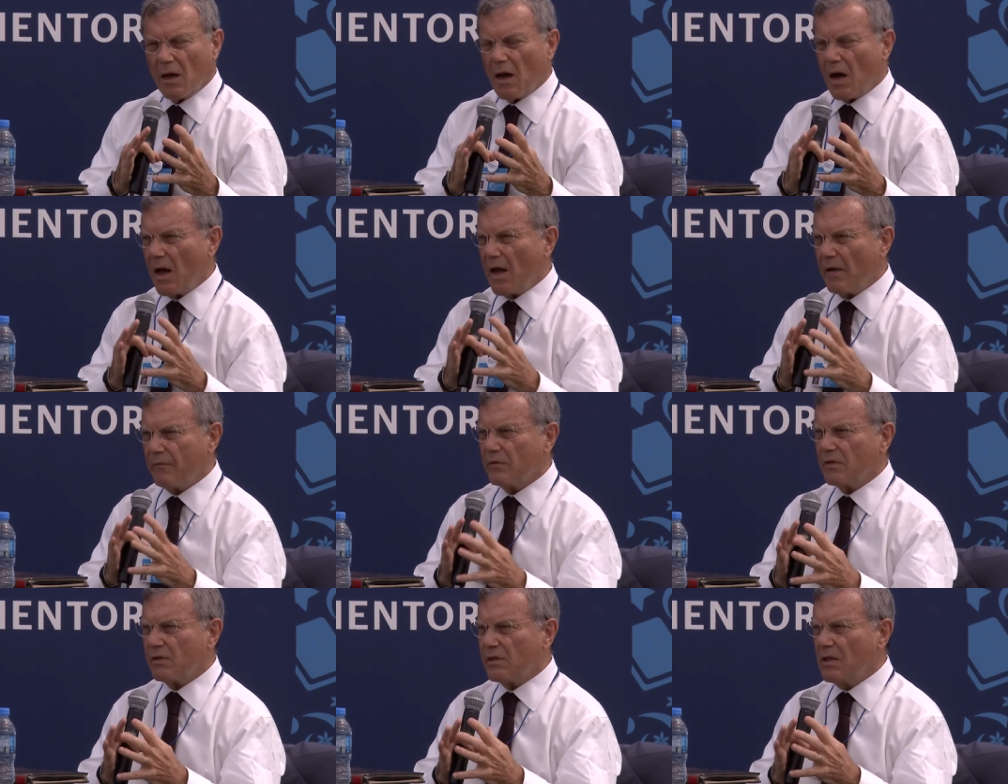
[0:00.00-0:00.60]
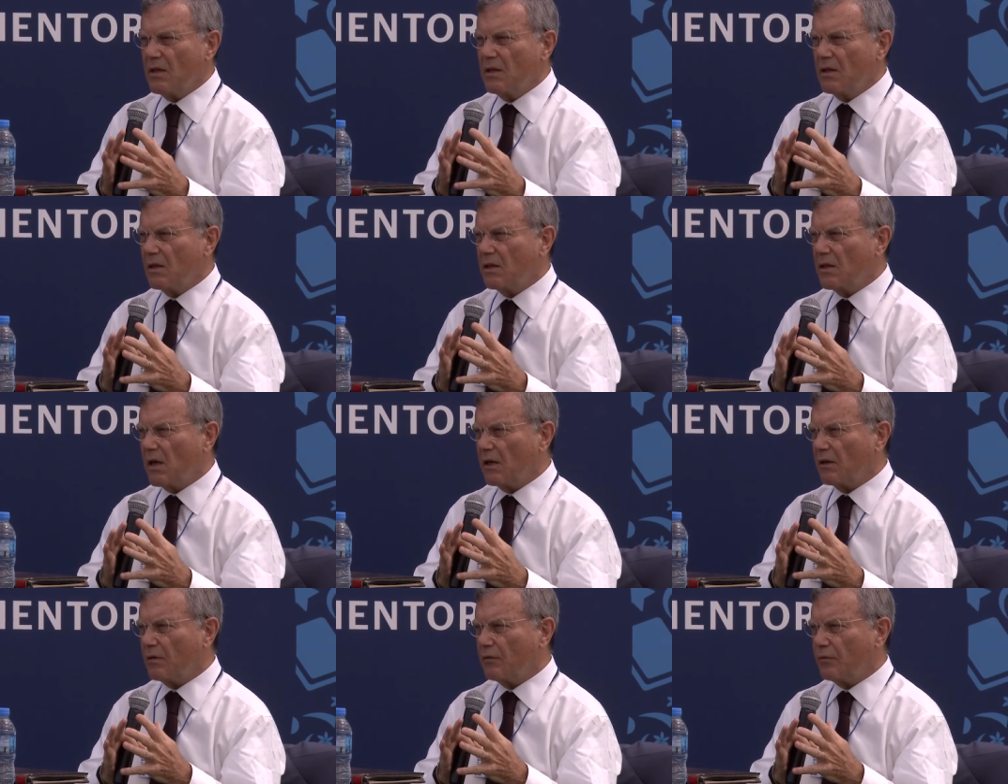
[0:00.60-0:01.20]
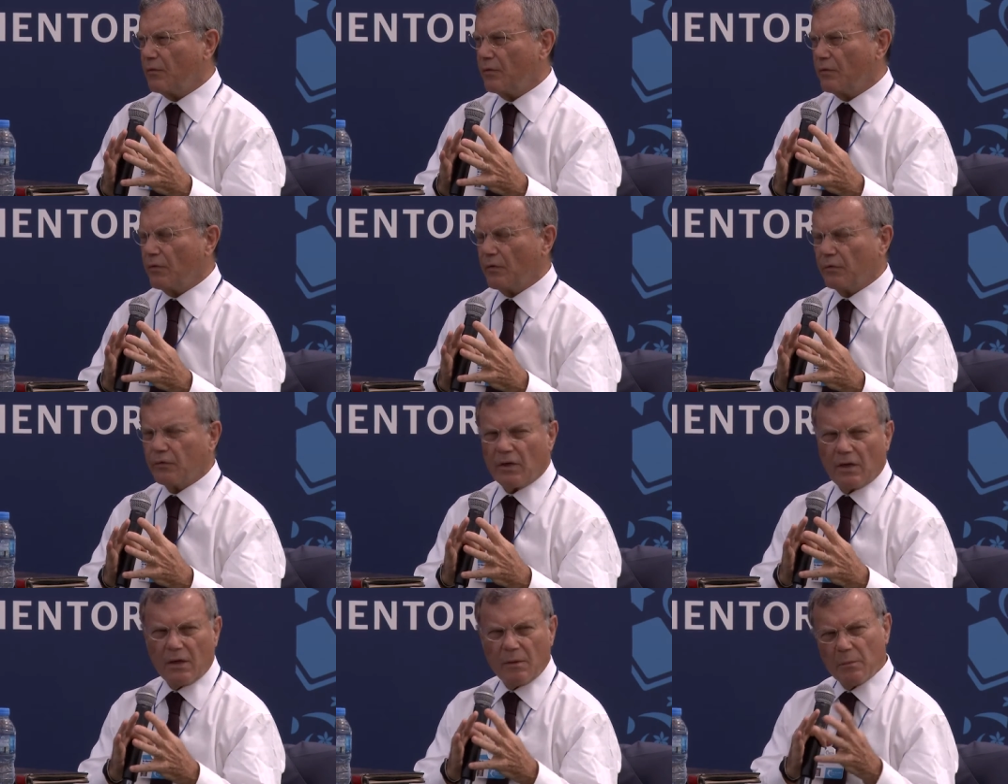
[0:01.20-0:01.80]
I haven't seen the data for
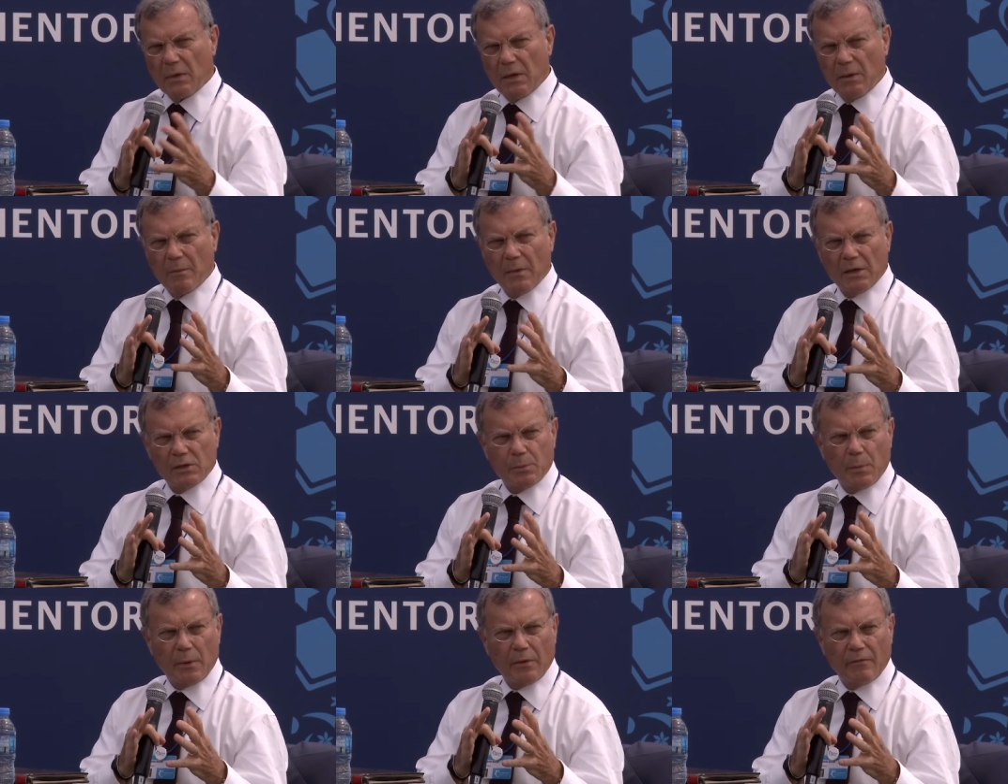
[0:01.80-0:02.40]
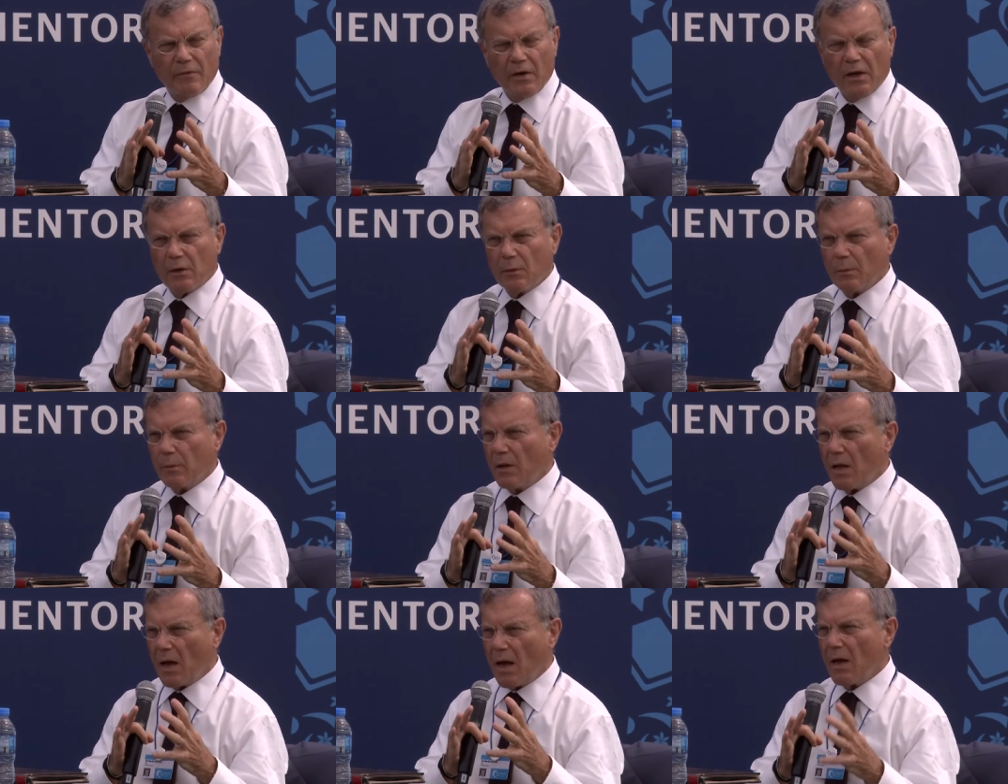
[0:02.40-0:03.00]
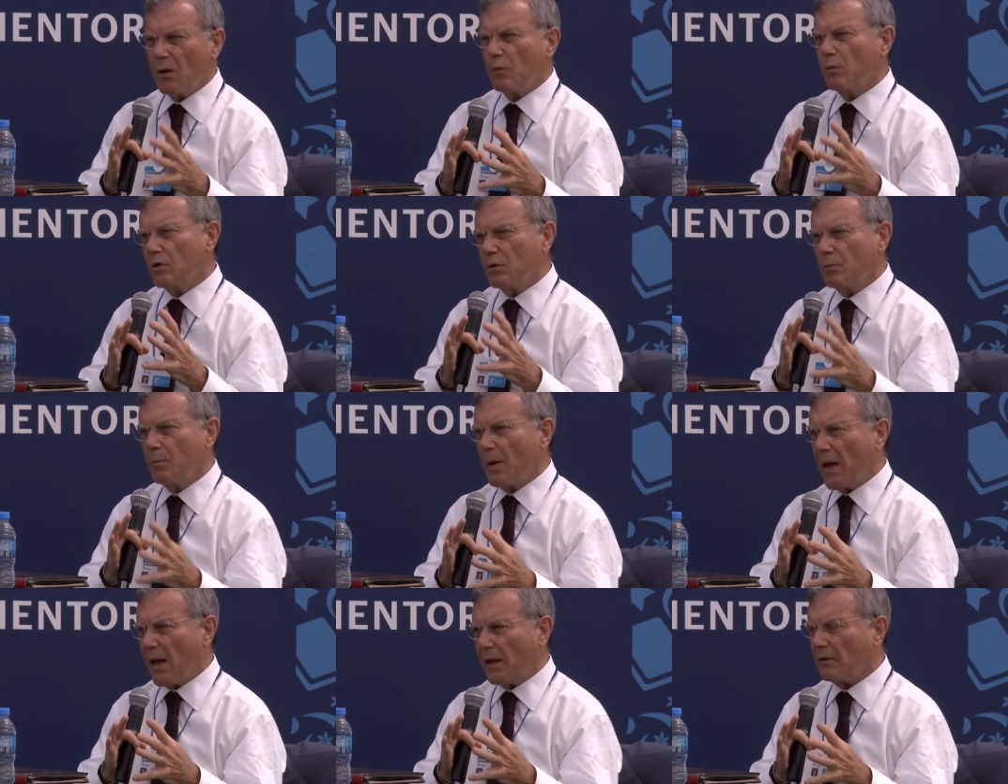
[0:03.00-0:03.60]
15, but it must be available. I
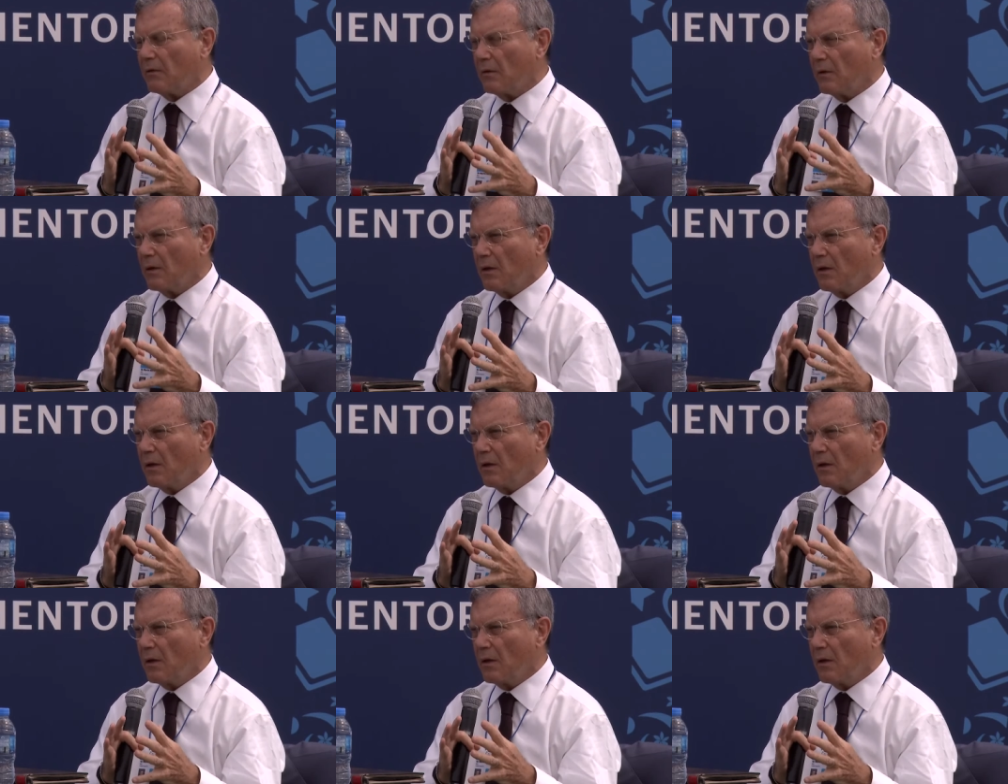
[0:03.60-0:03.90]
would bet